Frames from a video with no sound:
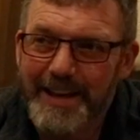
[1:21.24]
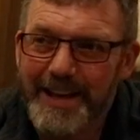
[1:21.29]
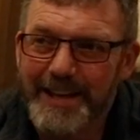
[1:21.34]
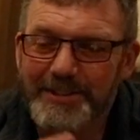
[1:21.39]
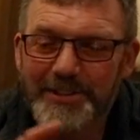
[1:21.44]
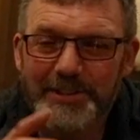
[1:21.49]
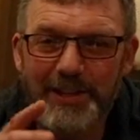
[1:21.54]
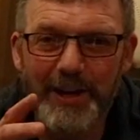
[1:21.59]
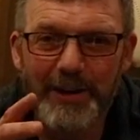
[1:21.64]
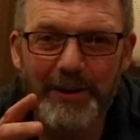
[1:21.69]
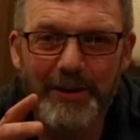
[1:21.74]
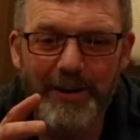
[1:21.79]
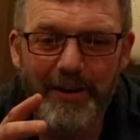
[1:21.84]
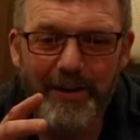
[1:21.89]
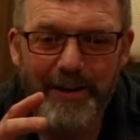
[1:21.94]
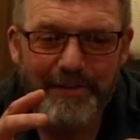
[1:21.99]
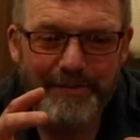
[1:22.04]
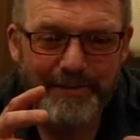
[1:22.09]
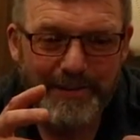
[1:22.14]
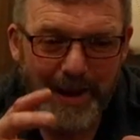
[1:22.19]
And so
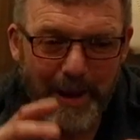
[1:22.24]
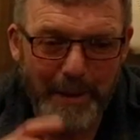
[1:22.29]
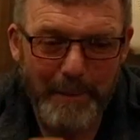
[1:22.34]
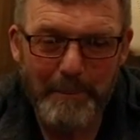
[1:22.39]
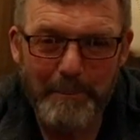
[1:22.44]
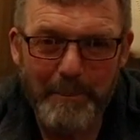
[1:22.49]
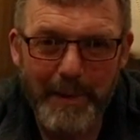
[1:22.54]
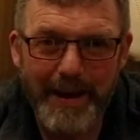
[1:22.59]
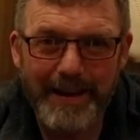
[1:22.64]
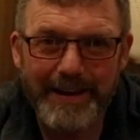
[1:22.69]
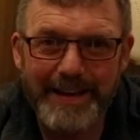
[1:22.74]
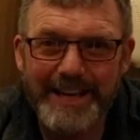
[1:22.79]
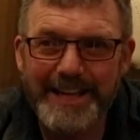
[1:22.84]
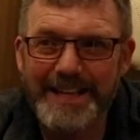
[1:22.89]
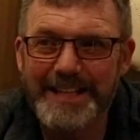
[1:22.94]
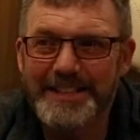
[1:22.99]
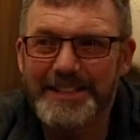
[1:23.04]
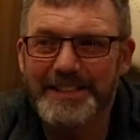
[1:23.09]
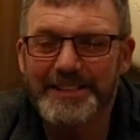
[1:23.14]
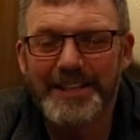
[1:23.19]
I've come back
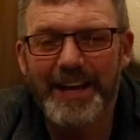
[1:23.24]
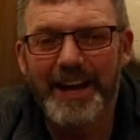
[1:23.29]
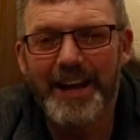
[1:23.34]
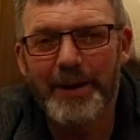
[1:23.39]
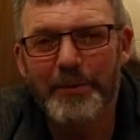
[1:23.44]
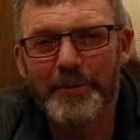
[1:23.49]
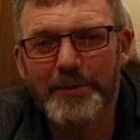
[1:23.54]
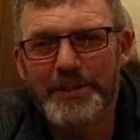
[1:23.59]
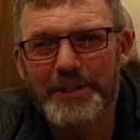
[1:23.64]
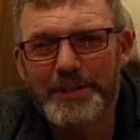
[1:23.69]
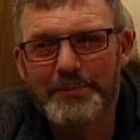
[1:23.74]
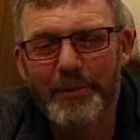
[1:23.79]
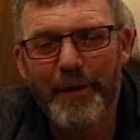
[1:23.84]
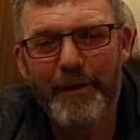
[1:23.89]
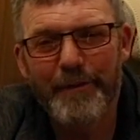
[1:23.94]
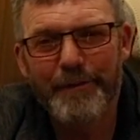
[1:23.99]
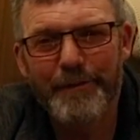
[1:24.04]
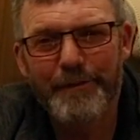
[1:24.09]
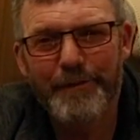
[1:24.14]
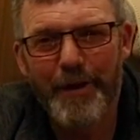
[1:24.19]
here today, which is
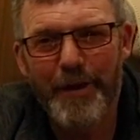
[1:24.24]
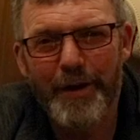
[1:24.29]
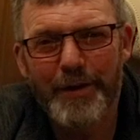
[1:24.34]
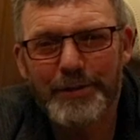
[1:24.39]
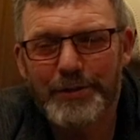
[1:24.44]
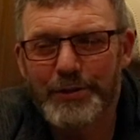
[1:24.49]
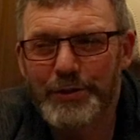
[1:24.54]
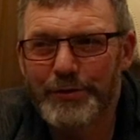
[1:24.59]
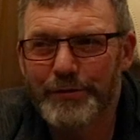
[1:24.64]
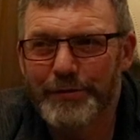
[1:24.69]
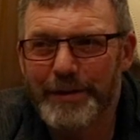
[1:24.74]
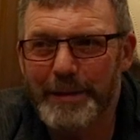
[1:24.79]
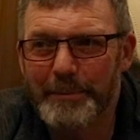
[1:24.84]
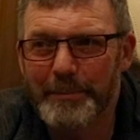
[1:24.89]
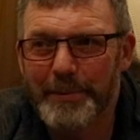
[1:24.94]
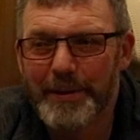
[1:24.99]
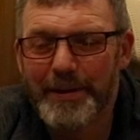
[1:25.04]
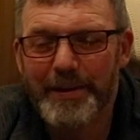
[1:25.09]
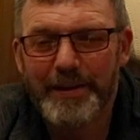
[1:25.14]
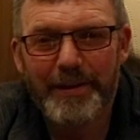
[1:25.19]
my first trip
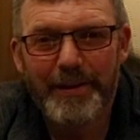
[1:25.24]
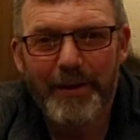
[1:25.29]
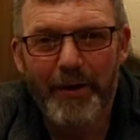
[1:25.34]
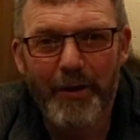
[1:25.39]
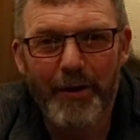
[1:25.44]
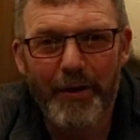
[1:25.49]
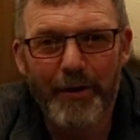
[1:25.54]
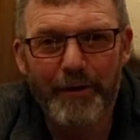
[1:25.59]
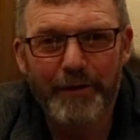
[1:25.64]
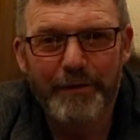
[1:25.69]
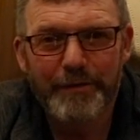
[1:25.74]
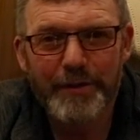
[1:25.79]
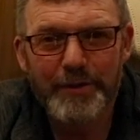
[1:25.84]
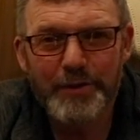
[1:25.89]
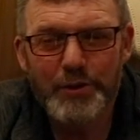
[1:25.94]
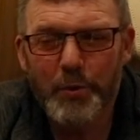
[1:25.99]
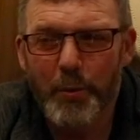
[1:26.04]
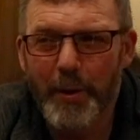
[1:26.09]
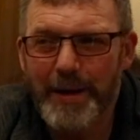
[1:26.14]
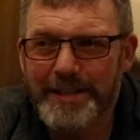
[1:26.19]
of
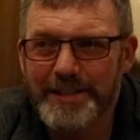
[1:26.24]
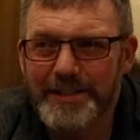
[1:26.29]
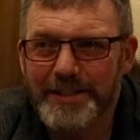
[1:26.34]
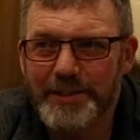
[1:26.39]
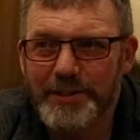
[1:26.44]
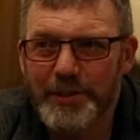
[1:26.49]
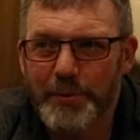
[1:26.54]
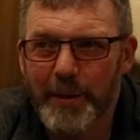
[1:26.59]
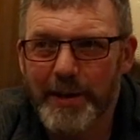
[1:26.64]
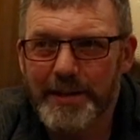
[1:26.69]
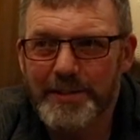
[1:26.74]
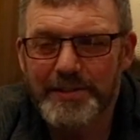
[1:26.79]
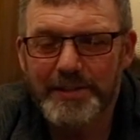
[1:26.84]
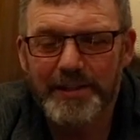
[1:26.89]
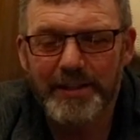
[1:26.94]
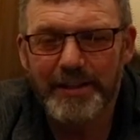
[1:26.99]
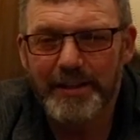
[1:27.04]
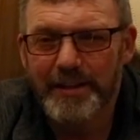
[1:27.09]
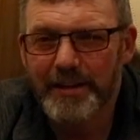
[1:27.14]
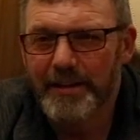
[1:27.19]

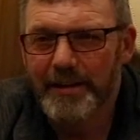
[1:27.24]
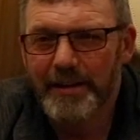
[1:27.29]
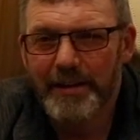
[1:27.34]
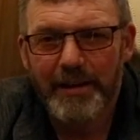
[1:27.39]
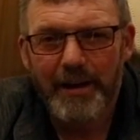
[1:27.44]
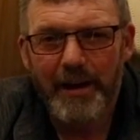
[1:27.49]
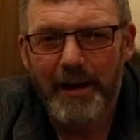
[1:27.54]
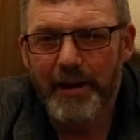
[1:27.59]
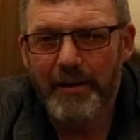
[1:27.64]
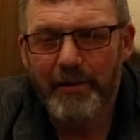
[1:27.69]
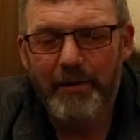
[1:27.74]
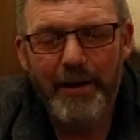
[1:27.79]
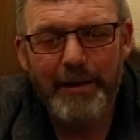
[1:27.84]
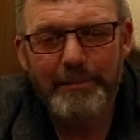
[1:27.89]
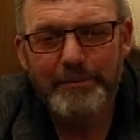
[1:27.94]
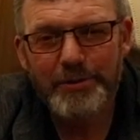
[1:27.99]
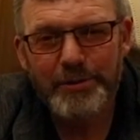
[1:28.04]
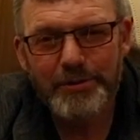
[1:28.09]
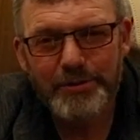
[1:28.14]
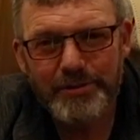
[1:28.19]
2020. And
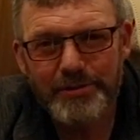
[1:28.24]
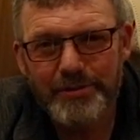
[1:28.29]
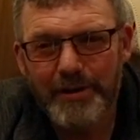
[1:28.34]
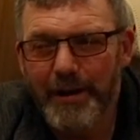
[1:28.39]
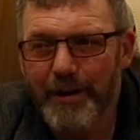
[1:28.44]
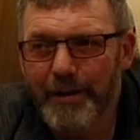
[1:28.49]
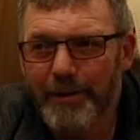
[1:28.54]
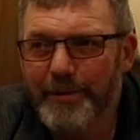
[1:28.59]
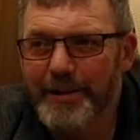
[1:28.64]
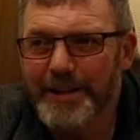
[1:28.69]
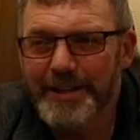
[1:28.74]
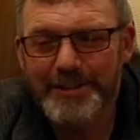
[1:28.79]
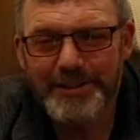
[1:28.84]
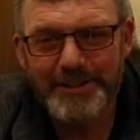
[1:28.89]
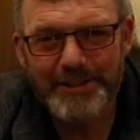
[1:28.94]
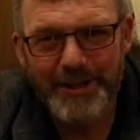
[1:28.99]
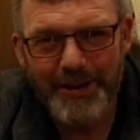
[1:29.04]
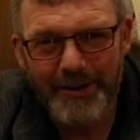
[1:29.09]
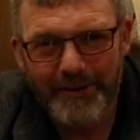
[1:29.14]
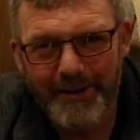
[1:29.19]
I'm so
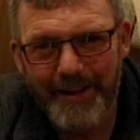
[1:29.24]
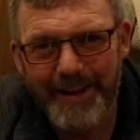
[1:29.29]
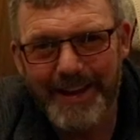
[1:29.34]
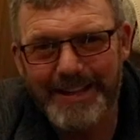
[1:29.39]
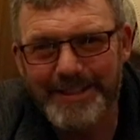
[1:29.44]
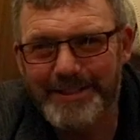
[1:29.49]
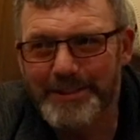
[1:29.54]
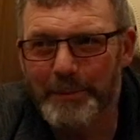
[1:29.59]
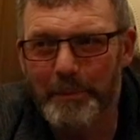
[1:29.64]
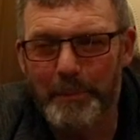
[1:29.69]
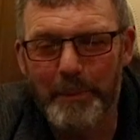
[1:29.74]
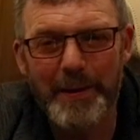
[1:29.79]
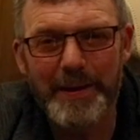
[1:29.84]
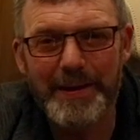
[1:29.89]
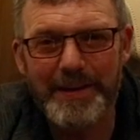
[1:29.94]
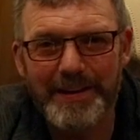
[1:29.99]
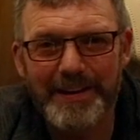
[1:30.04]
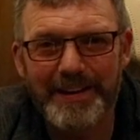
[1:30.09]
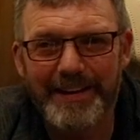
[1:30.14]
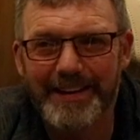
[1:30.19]
excited to
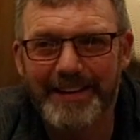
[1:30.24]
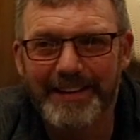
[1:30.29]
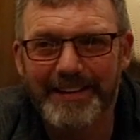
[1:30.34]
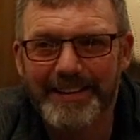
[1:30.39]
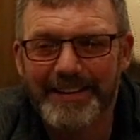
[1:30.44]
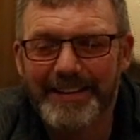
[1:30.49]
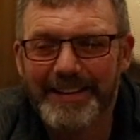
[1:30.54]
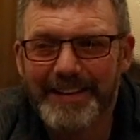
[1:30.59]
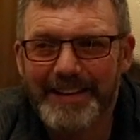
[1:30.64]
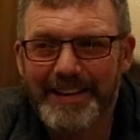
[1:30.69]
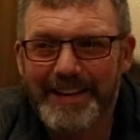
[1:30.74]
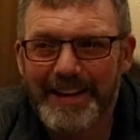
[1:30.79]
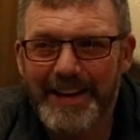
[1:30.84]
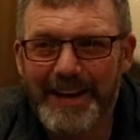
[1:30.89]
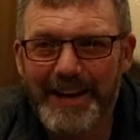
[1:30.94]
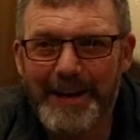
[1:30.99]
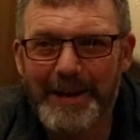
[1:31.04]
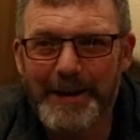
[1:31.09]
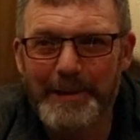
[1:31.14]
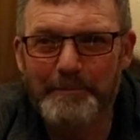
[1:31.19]
be here.
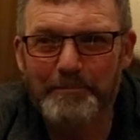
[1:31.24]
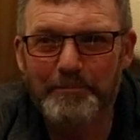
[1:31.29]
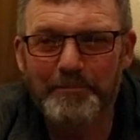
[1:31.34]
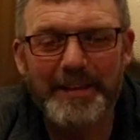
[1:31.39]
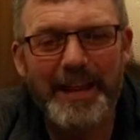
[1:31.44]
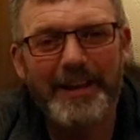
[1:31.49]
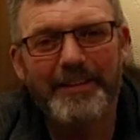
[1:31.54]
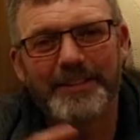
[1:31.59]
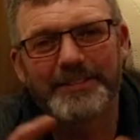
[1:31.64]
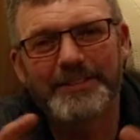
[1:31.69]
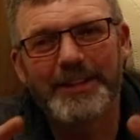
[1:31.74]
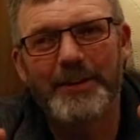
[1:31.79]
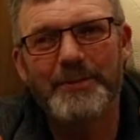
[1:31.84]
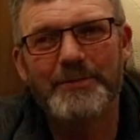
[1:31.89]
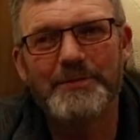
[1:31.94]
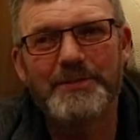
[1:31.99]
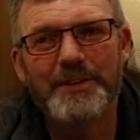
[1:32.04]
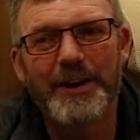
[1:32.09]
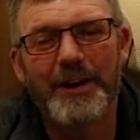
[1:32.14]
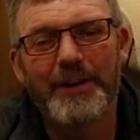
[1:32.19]
Now, I
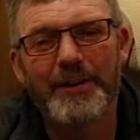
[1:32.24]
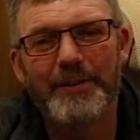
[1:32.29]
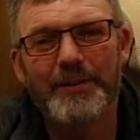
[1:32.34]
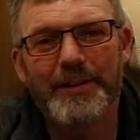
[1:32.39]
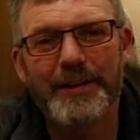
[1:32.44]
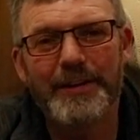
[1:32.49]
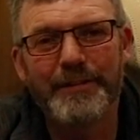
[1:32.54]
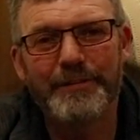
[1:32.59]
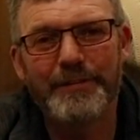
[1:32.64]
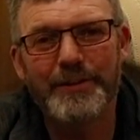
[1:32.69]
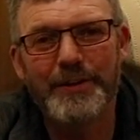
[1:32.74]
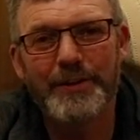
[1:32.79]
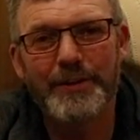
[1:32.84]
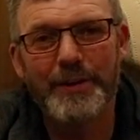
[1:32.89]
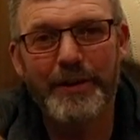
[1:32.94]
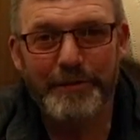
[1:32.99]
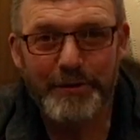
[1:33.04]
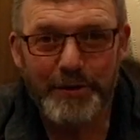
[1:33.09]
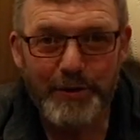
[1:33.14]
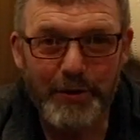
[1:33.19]
don't know if
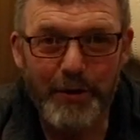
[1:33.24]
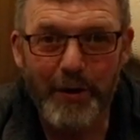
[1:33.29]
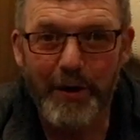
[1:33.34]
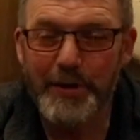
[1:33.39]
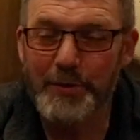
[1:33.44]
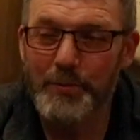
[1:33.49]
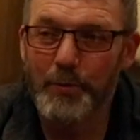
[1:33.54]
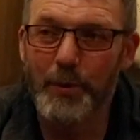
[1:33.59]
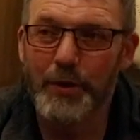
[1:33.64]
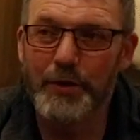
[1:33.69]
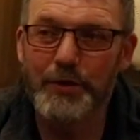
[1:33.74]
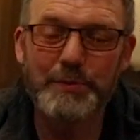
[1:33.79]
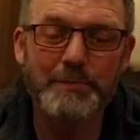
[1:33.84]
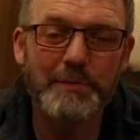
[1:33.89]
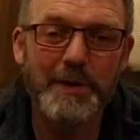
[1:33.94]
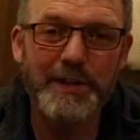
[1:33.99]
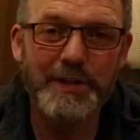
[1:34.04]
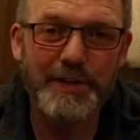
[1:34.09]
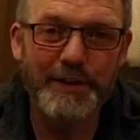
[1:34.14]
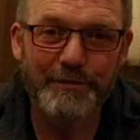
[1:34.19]
you guys watch
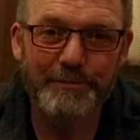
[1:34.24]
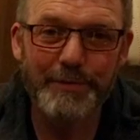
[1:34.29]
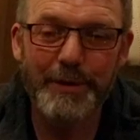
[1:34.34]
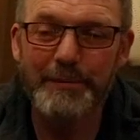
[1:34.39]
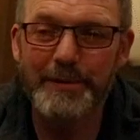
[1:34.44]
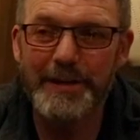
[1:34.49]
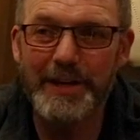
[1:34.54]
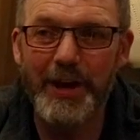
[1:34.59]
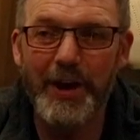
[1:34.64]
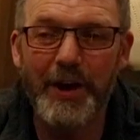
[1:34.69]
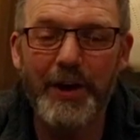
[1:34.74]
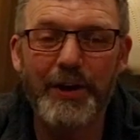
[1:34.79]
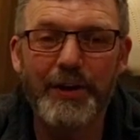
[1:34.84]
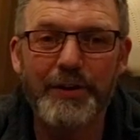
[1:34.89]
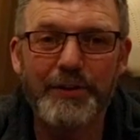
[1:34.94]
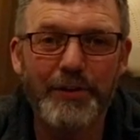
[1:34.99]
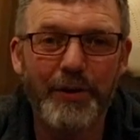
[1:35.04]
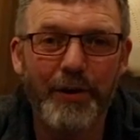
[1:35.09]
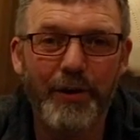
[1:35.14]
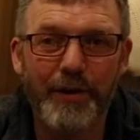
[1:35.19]
me, you've probably
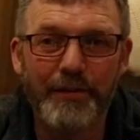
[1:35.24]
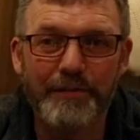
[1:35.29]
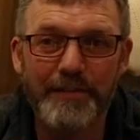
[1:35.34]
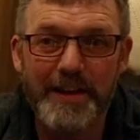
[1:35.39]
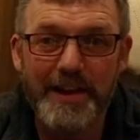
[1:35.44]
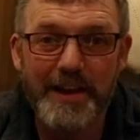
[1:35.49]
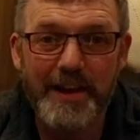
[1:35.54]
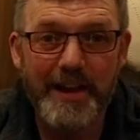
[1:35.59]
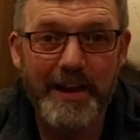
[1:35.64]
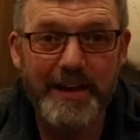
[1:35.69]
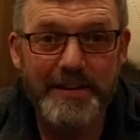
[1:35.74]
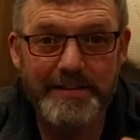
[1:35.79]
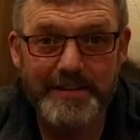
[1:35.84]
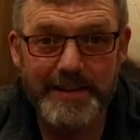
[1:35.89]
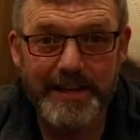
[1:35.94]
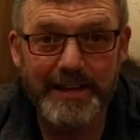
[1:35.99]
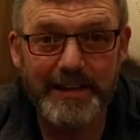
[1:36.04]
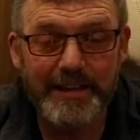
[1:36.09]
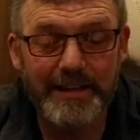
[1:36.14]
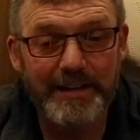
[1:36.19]
heard of
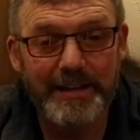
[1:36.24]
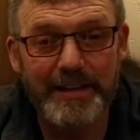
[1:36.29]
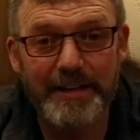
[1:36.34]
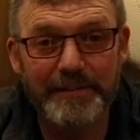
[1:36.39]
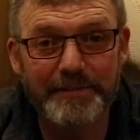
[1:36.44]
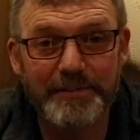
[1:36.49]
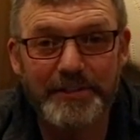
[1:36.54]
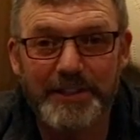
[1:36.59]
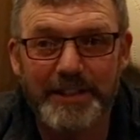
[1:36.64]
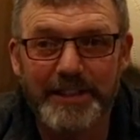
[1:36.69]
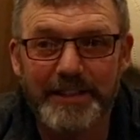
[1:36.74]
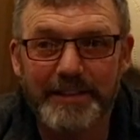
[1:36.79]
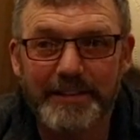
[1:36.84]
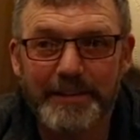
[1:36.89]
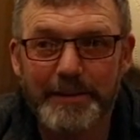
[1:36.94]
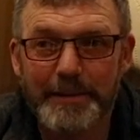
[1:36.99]
Nick Livesey.